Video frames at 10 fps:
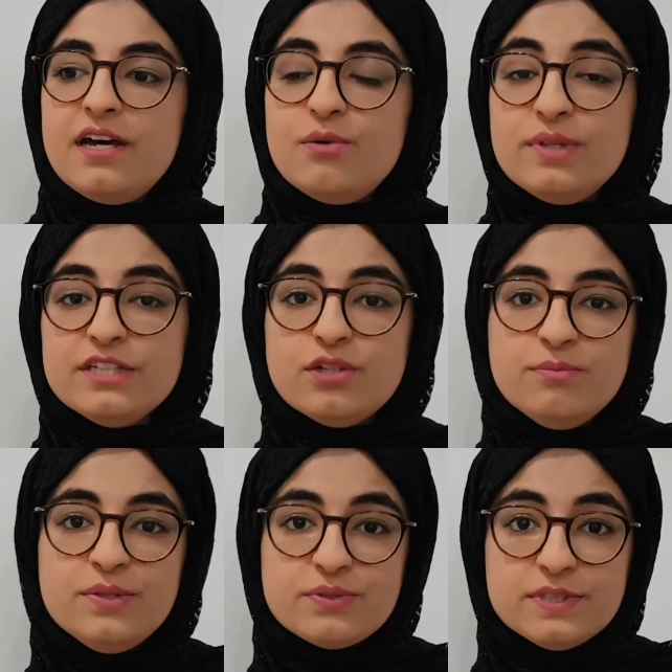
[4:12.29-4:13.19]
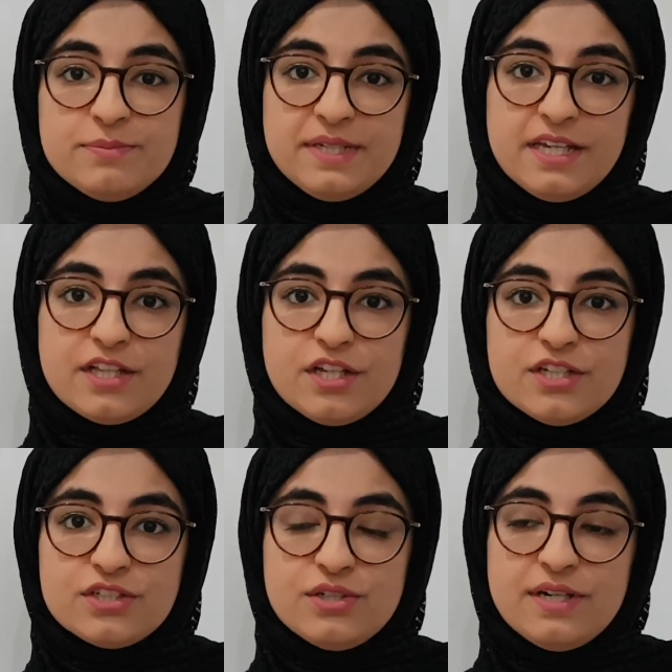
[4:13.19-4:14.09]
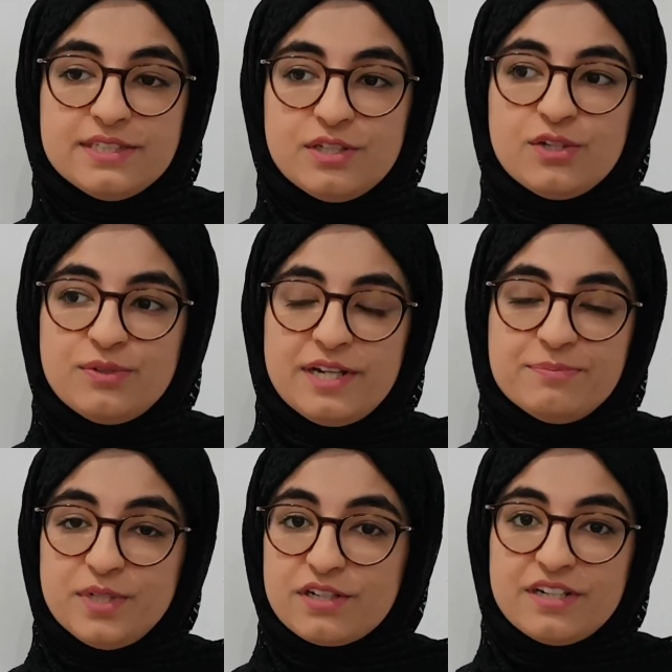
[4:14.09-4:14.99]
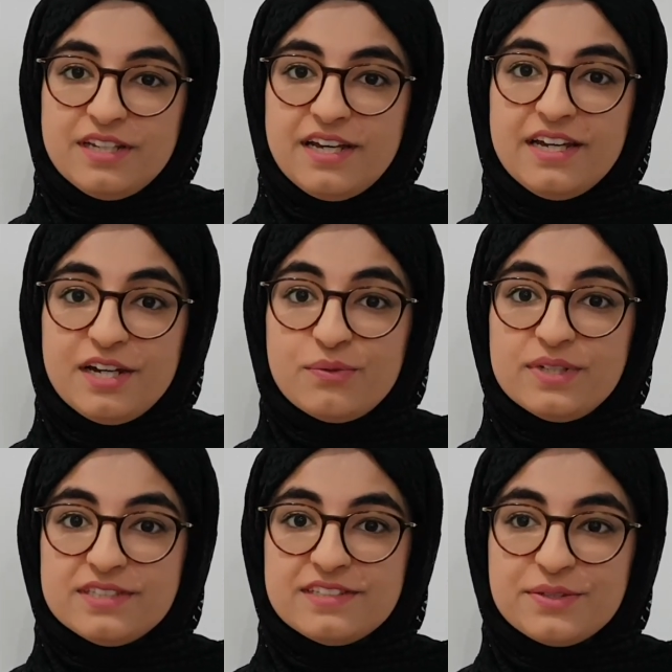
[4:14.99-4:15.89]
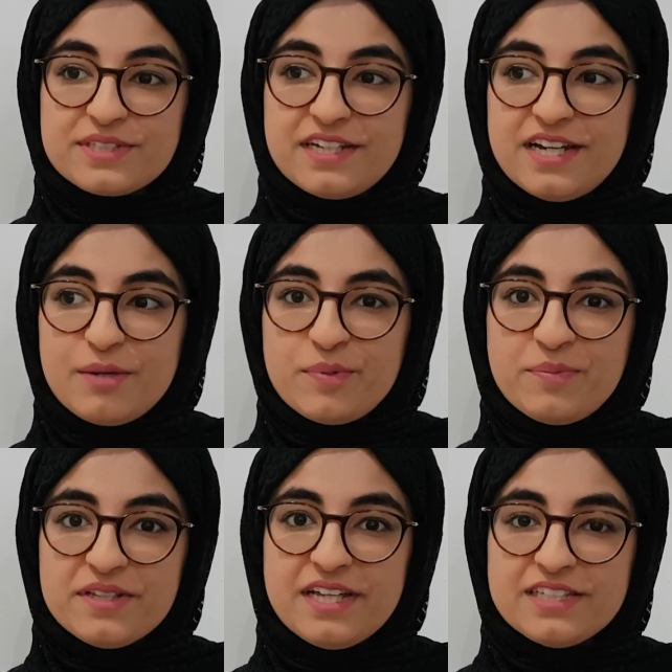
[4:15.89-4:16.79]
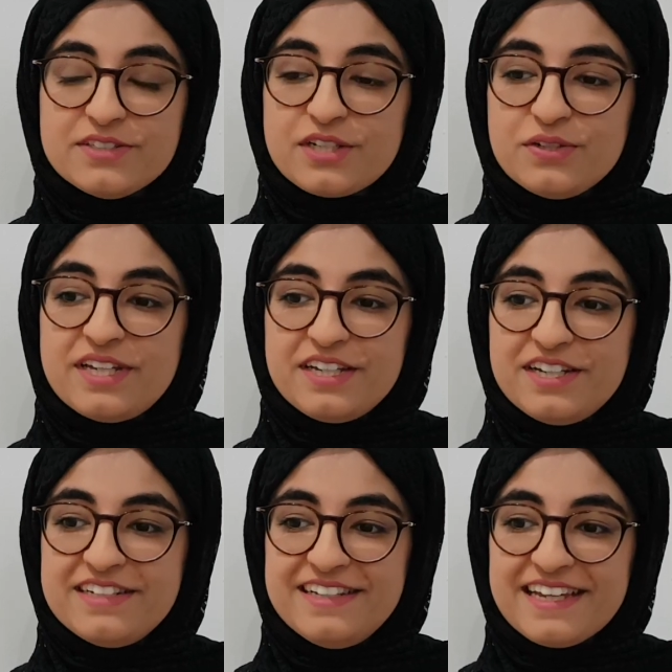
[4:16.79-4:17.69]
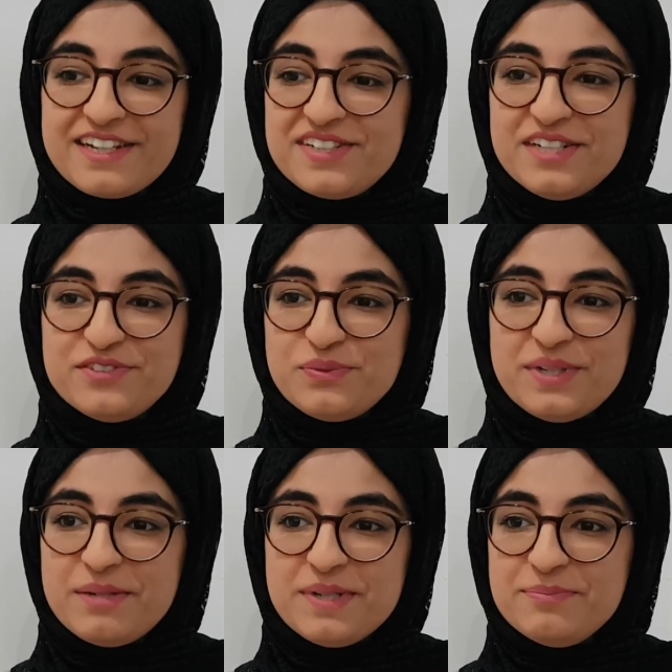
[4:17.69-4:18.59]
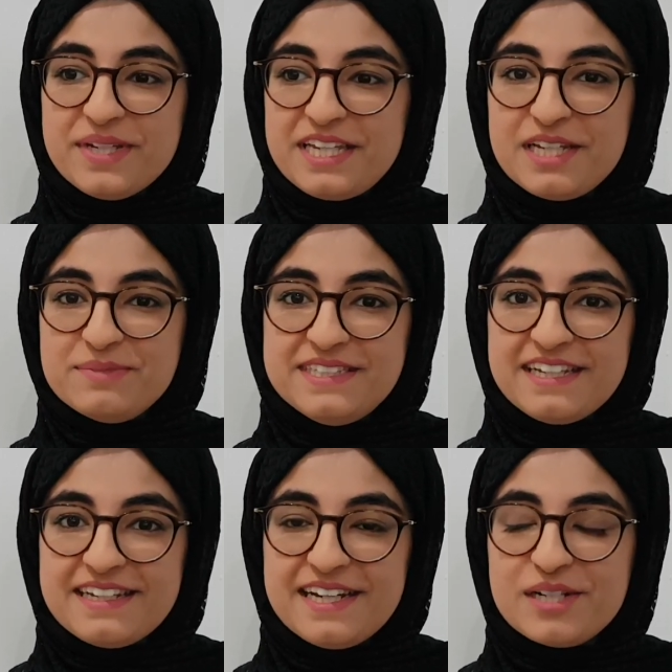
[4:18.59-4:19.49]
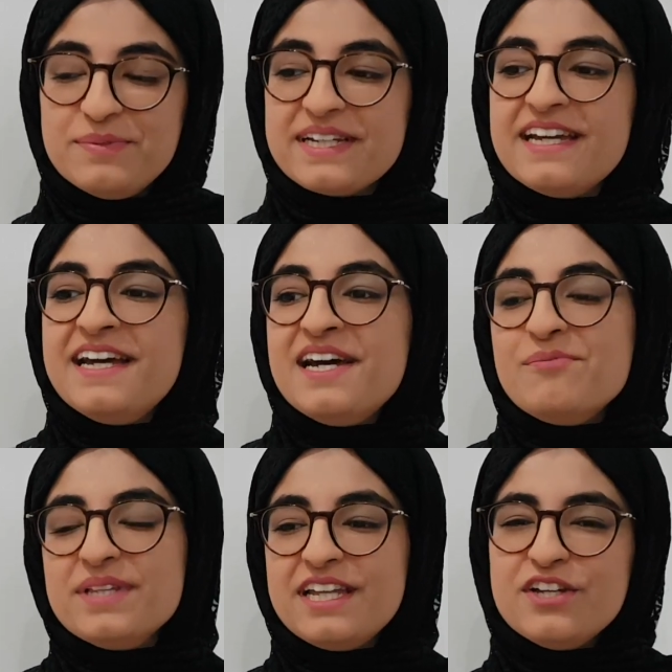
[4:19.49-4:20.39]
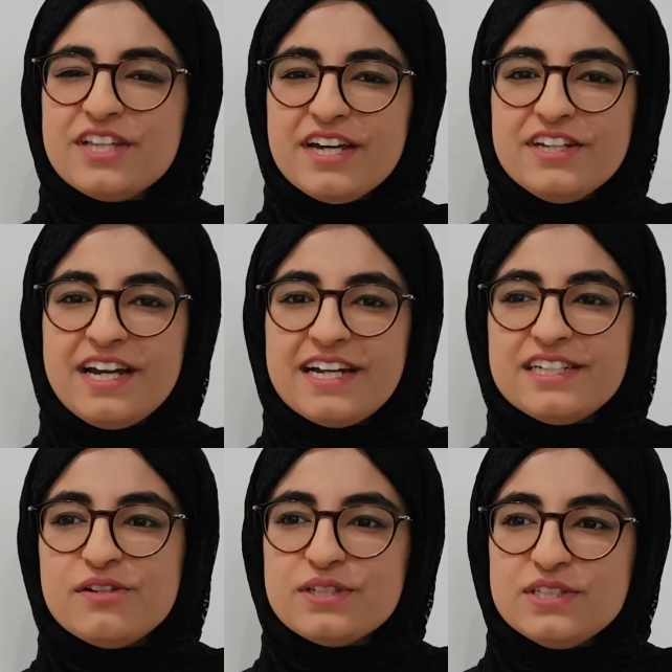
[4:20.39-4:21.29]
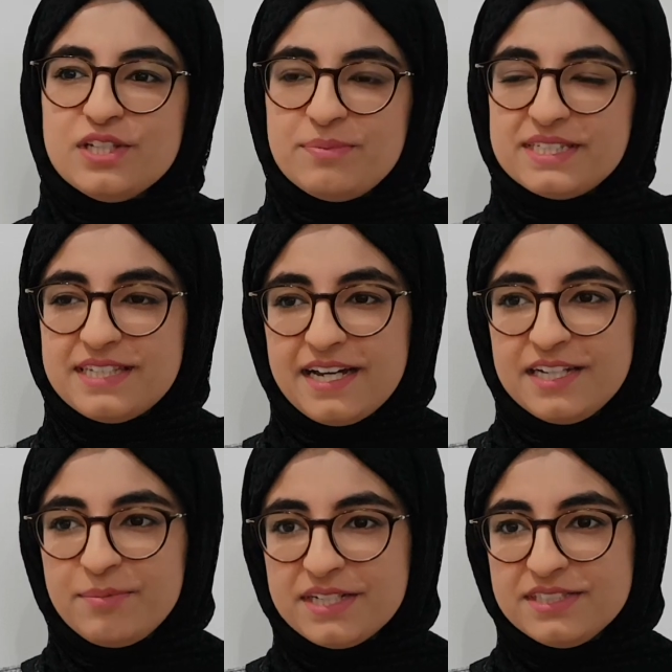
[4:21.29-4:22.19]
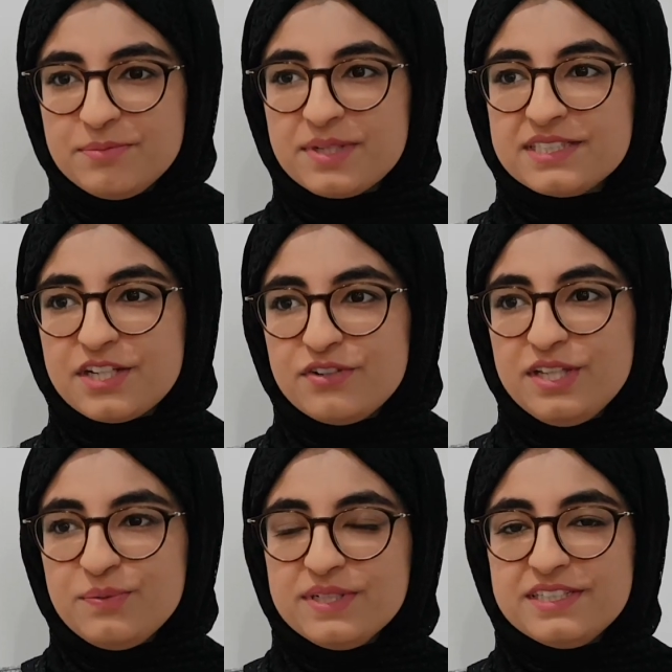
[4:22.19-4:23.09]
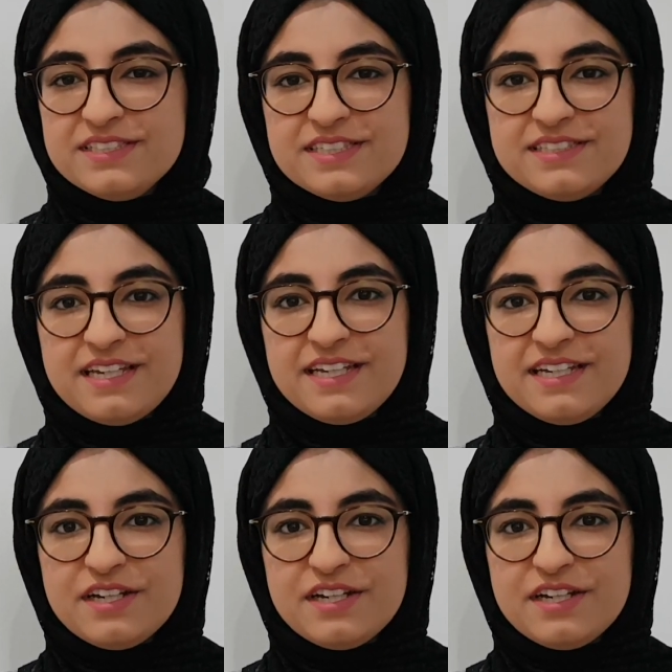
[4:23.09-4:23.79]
When they told me it was going to be in English, I'm not gonna lie, I was kind of happy about that. So I was like, okay, good. I don't have to worry about making a mistake in Arabic. But then on the other hand, I was also a bit sad about it because I really wanted to say,